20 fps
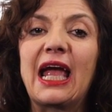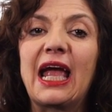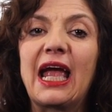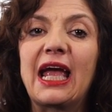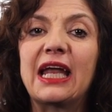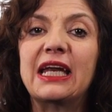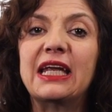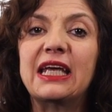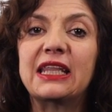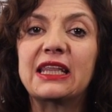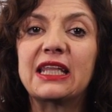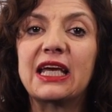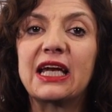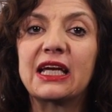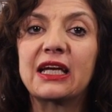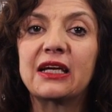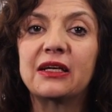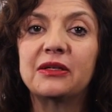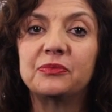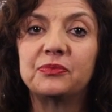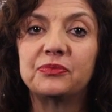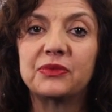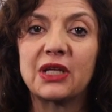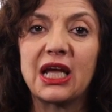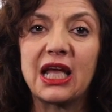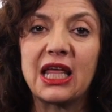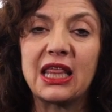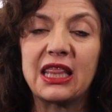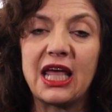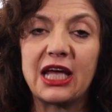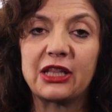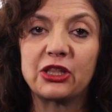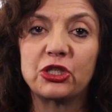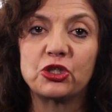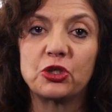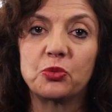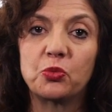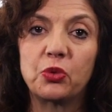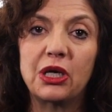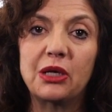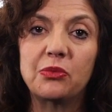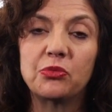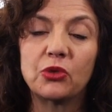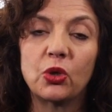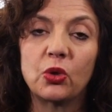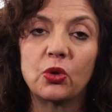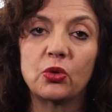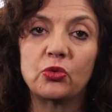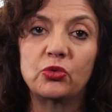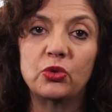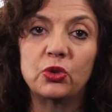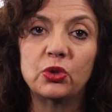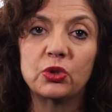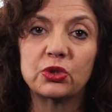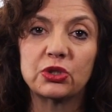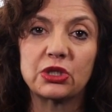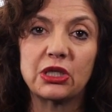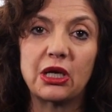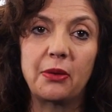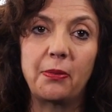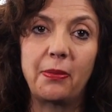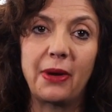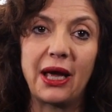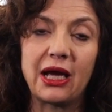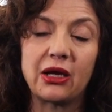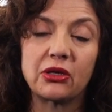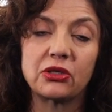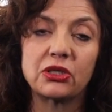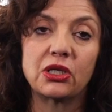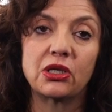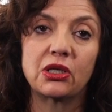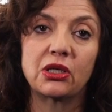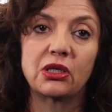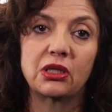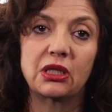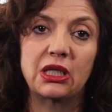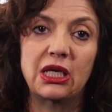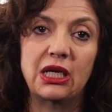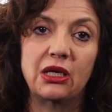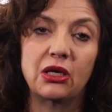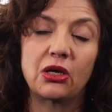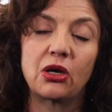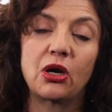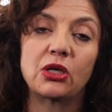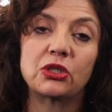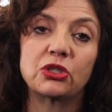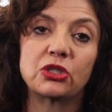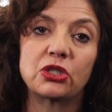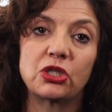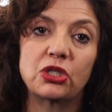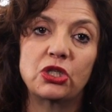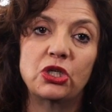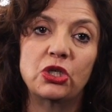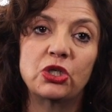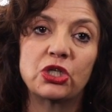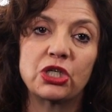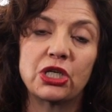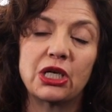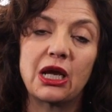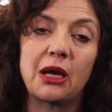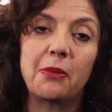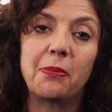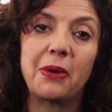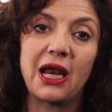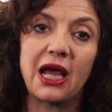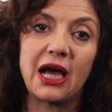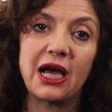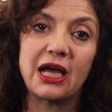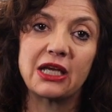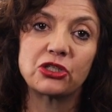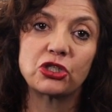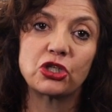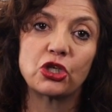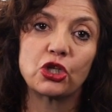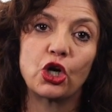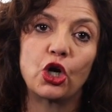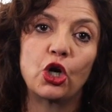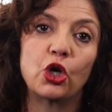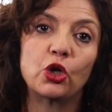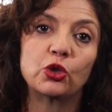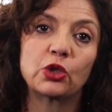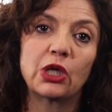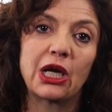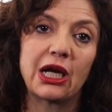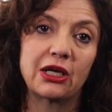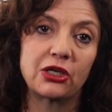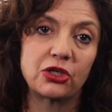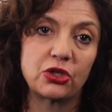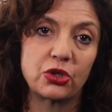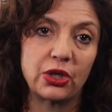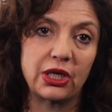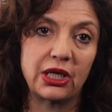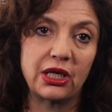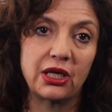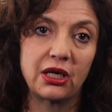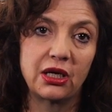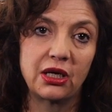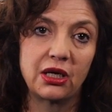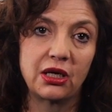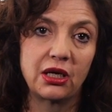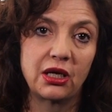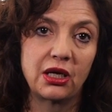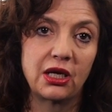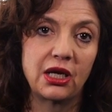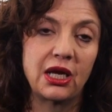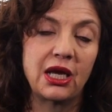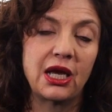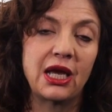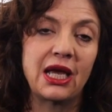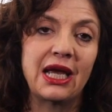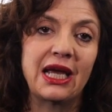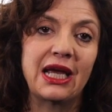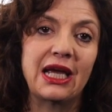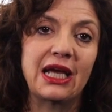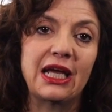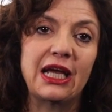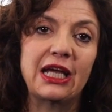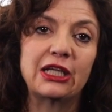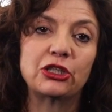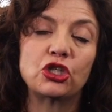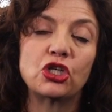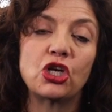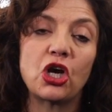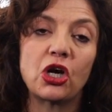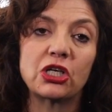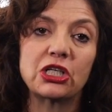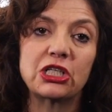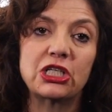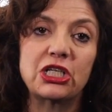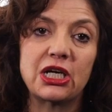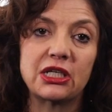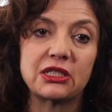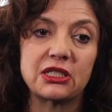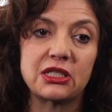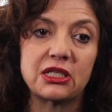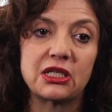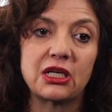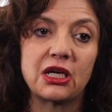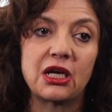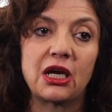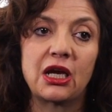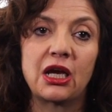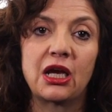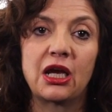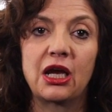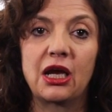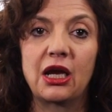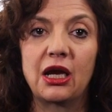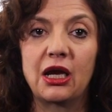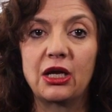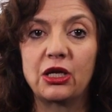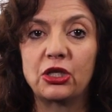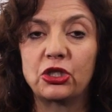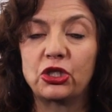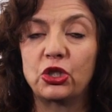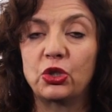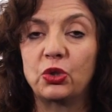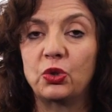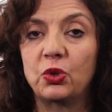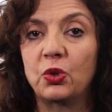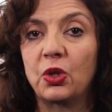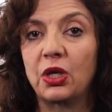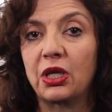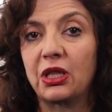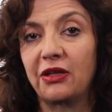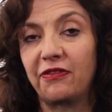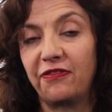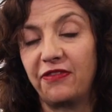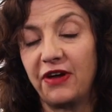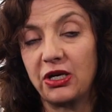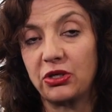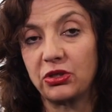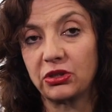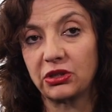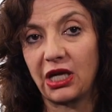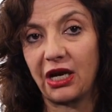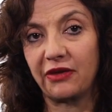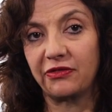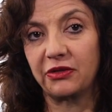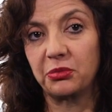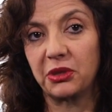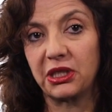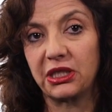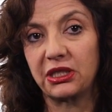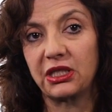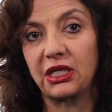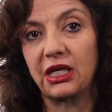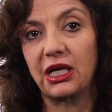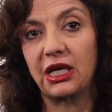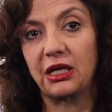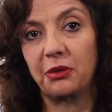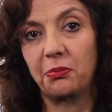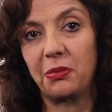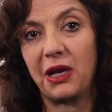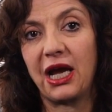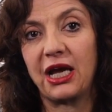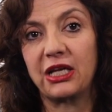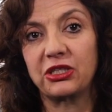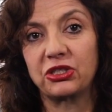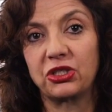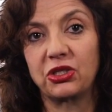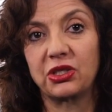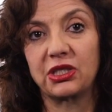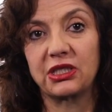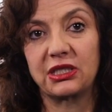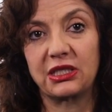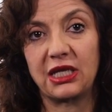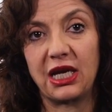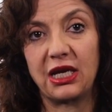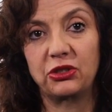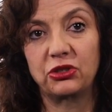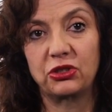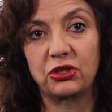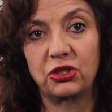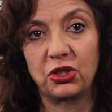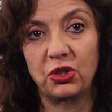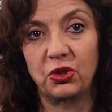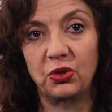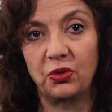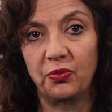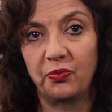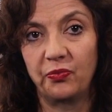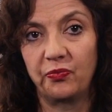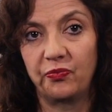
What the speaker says: anything that the Supreme Court rules about the Constitution applies to the whole country. It's not just to the federal government. It applies to the states too.